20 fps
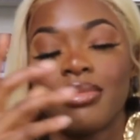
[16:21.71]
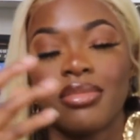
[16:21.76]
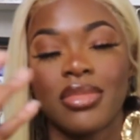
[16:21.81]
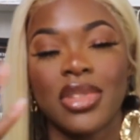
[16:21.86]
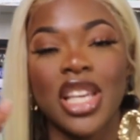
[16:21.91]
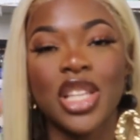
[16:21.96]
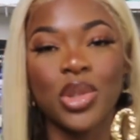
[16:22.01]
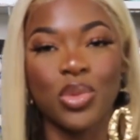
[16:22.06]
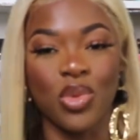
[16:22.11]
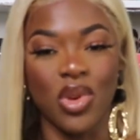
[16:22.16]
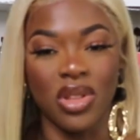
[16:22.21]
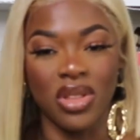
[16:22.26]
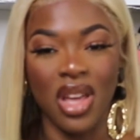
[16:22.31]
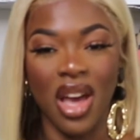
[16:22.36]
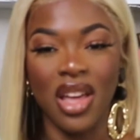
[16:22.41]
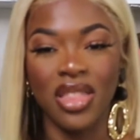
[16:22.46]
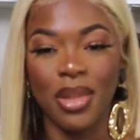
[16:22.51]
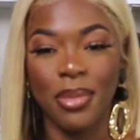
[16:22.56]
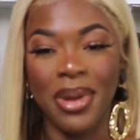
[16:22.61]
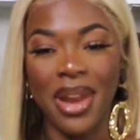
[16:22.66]
This one,
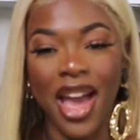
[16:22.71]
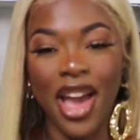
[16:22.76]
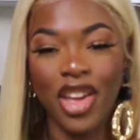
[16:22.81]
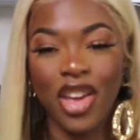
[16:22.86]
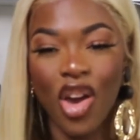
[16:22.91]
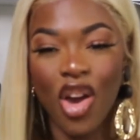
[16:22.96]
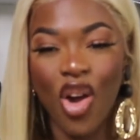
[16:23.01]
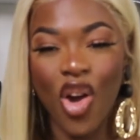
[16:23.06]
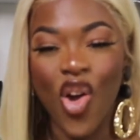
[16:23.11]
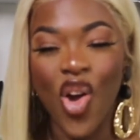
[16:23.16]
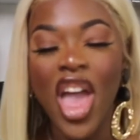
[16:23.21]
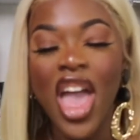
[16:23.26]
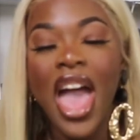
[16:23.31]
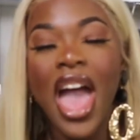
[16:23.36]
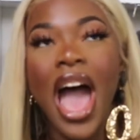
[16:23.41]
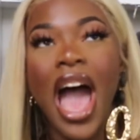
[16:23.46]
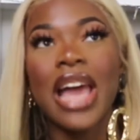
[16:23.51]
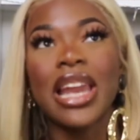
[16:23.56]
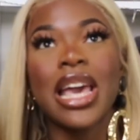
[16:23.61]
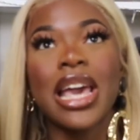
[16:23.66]
The Other Black Girl.
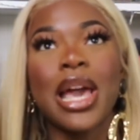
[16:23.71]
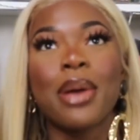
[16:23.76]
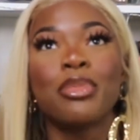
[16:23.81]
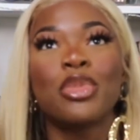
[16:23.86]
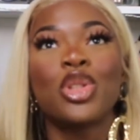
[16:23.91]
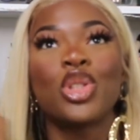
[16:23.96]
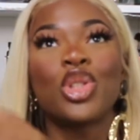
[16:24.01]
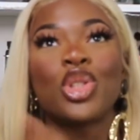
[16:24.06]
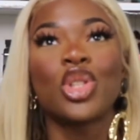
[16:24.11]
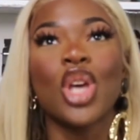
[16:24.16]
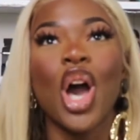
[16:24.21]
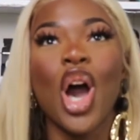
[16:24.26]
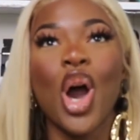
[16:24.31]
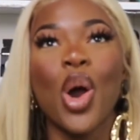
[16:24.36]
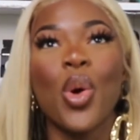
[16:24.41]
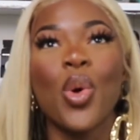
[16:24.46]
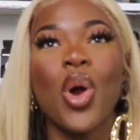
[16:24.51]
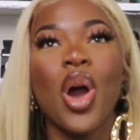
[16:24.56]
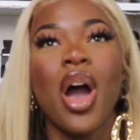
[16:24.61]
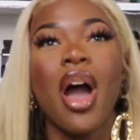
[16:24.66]
And I am
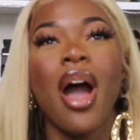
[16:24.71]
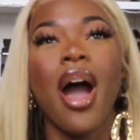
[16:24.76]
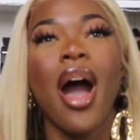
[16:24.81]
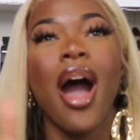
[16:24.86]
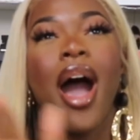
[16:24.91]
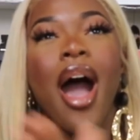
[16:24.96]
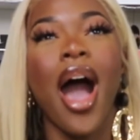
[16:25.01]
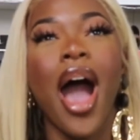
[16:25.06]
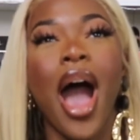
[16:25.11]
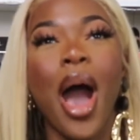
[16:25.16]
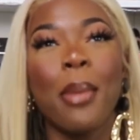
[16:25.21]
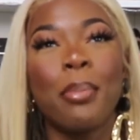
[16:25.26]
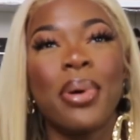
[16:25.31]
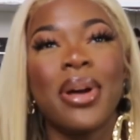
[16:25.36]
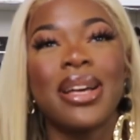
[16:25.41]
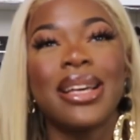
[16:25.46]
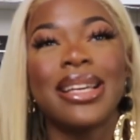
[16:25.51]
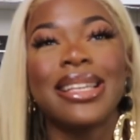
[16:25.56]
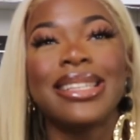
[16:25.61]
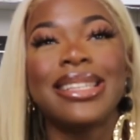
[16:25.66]
so
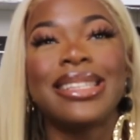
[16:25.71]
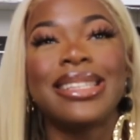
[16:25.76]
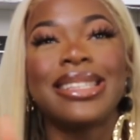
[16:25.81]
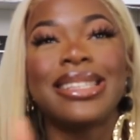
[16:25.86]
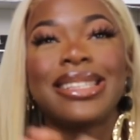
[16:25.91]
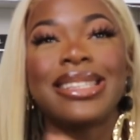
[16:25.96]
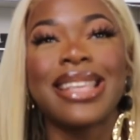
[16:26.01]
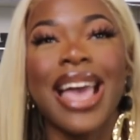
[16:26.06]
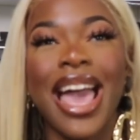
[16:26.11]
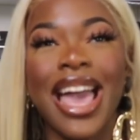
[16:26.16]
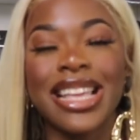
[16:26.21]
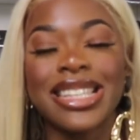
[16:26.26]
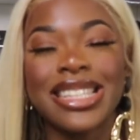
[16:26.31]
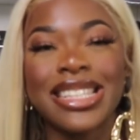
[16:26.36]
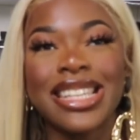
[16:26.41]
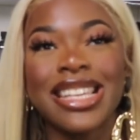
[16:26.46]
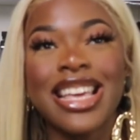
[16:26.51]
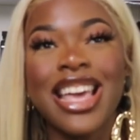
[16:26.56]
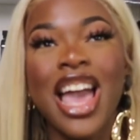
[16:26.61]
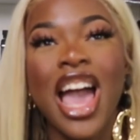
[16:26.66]

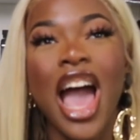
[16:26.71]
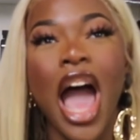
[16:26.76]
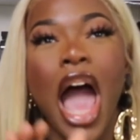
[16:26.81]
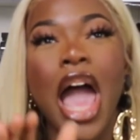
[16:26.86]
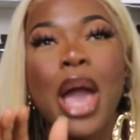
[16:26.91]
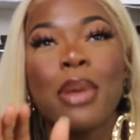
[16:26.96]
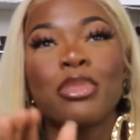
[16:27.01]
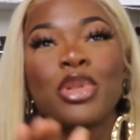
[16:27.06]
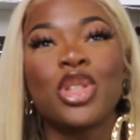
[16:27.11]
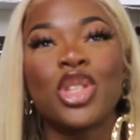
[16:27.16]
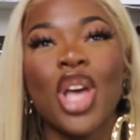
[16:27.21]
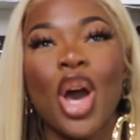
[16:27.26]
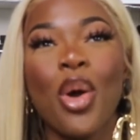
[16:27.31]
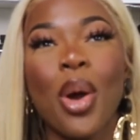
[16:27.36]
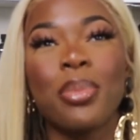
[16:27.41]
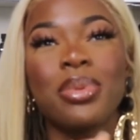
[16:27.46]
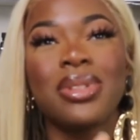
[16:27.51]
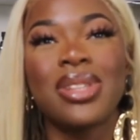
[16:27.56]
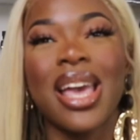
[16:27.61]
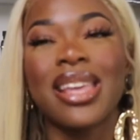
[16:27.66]
upset. I am so
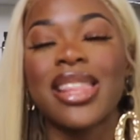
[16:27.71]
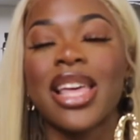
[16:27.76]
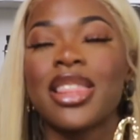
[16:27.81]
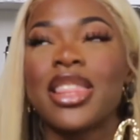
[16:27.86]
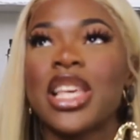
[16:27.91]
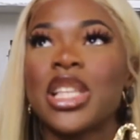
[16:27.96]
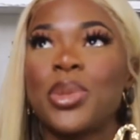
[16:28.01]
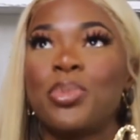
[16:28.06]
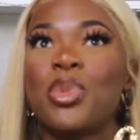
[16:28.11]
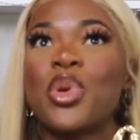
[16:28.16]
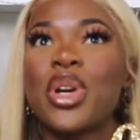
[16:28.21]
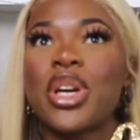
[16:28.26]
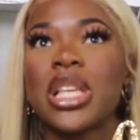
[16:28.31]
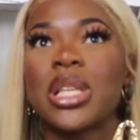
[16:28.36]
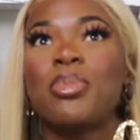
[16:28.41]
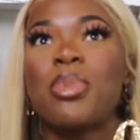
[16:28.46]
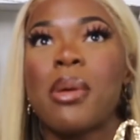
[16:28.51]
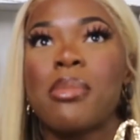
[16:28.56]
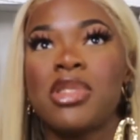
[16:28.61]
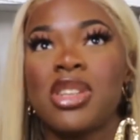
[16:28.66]
upset that this book is
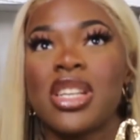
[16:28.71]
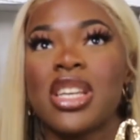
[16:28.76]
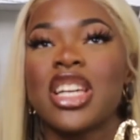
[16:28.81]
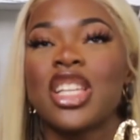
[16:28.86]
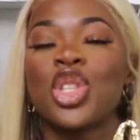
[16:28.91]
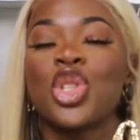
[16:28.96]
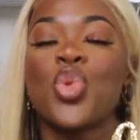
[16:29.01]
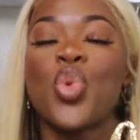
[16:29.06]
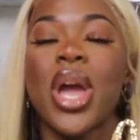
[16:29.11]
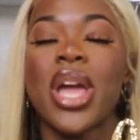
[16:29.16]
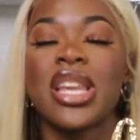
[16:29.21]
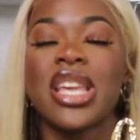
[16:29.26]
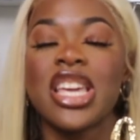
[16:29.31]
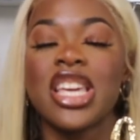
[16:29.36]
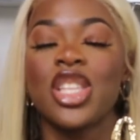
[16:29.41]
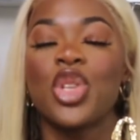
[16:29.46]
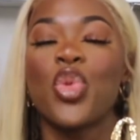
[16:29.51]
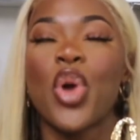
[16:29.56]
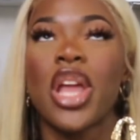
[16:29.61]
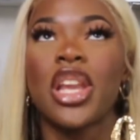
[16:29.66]
publishing in
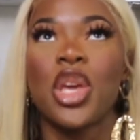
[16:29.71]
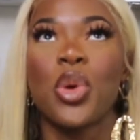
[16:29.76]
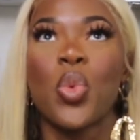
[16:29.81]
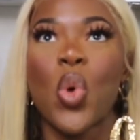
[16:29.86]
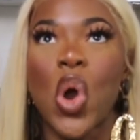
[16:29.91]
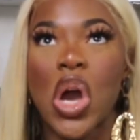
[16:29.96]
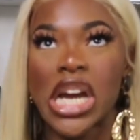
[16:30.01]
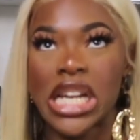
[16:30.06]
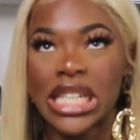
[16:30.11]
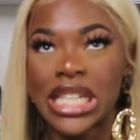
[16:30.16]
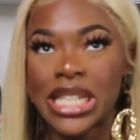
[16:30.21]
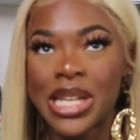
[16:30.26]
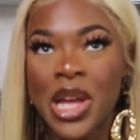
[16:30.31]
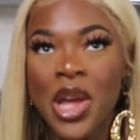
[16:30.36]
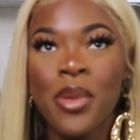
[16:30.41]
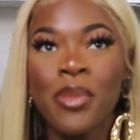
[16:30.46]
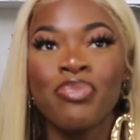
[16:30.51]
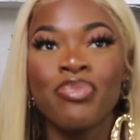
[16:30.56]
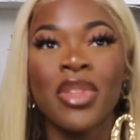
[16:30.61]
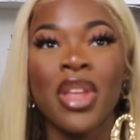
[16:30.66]
2021.
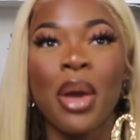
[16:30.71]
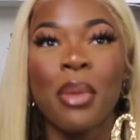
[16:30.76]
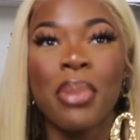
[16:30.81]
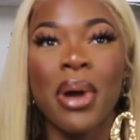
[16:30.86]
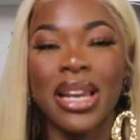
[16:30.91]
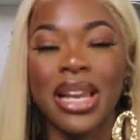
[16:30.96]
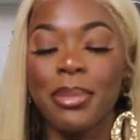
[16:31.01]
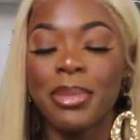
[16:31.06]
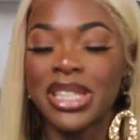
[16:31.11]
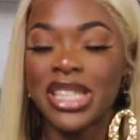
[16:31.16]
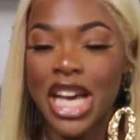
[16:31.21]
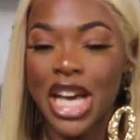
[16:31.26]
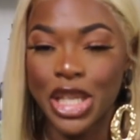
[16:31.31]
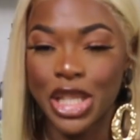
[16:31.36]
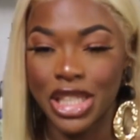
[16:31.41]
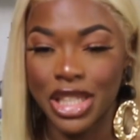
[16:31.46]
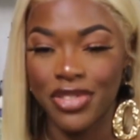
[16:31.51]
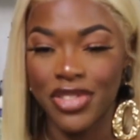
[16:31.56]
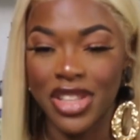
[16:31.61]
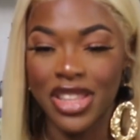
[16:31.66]
But let me tell
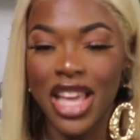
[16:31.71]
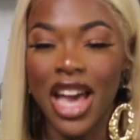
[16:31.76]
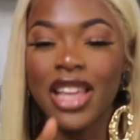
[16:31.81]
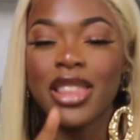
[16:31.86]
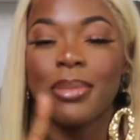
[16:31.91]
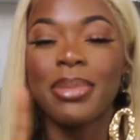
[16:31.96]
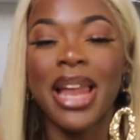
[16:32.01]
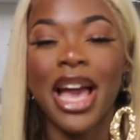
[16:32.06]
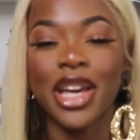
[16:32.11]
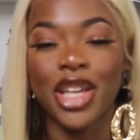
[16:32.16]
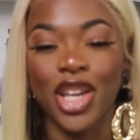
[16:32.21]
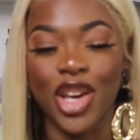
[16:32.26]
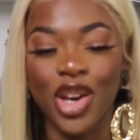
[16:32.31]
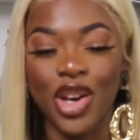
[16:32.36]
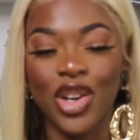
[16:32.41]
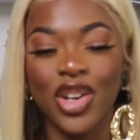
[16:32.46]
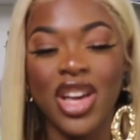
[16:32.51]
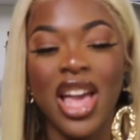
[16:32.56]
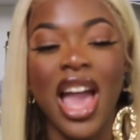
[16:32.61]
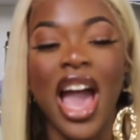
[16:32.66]
you something. The Other Black
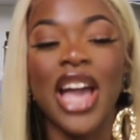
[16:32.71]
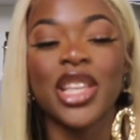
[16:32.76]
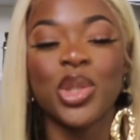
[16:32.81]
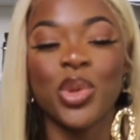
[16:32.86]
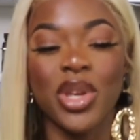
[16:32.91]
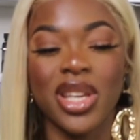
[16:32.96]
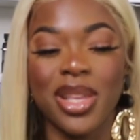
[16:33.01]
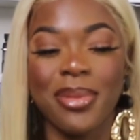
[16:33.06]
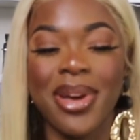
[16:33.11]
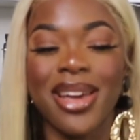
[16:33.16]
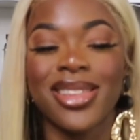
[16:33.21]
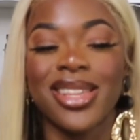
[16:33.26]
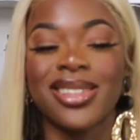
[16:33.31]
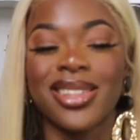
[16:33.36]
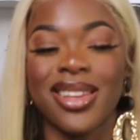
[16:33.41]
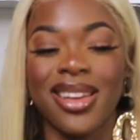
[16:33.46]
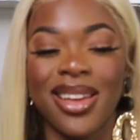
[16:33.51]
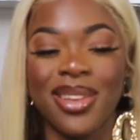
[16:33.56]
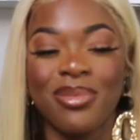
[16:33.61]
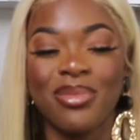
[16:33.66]
Girl, I tweeted about this
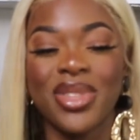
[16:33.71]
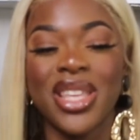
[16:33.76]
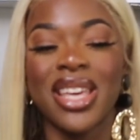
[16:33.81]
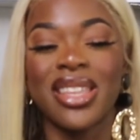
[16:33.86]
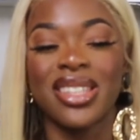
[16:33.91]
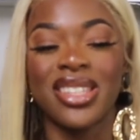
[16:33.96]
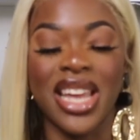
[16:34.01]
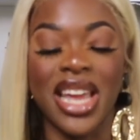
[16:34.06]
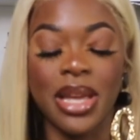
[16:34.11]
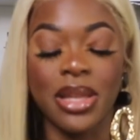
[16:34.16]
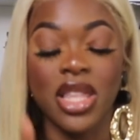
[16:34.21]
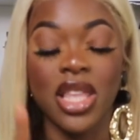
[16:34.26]
the other day.